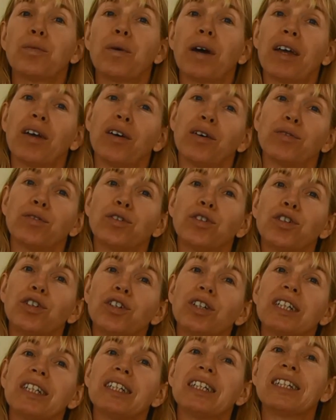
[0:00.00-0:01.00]
a way of
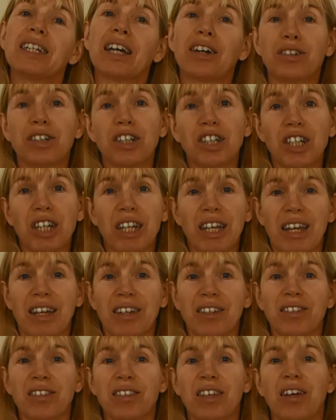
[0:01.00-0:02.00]
truly nourishing
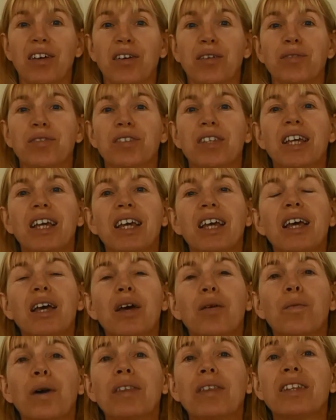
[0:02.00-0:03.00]
ourselves,
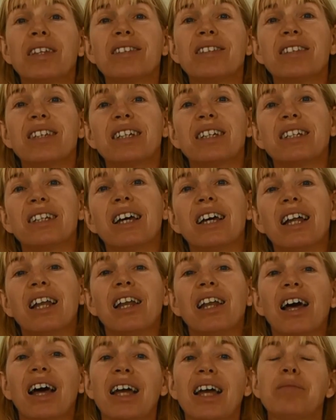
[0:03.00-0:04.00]
one that's in
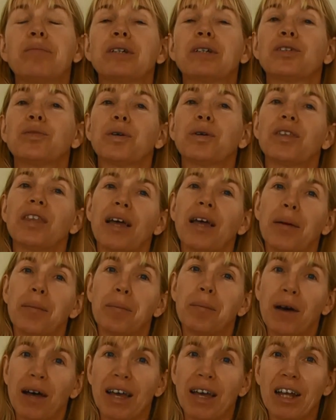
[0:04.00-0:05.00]
alignment with our
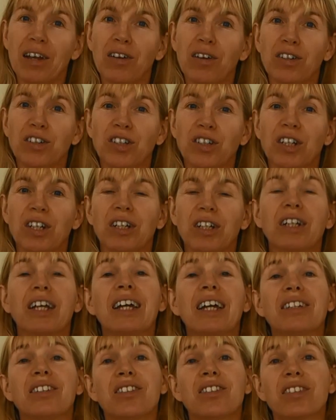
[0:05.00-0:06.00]
biological
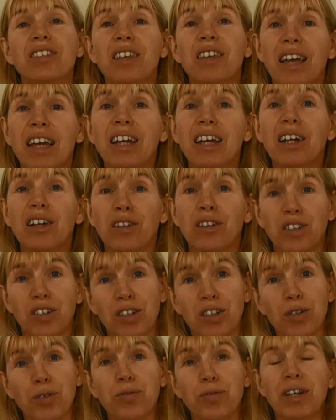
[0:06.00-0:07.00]
and
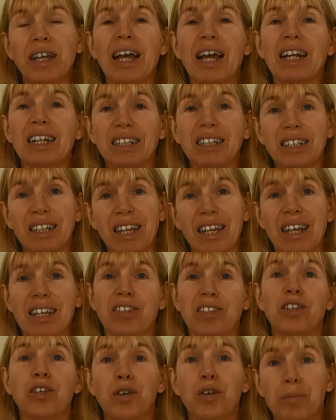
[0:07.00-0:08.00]
psychological reality
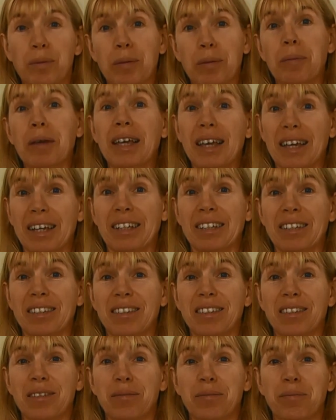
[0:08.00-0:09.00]
as human
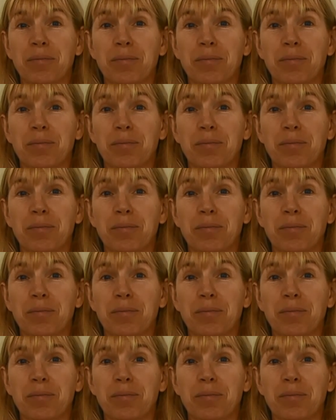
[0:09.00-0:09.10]
beings.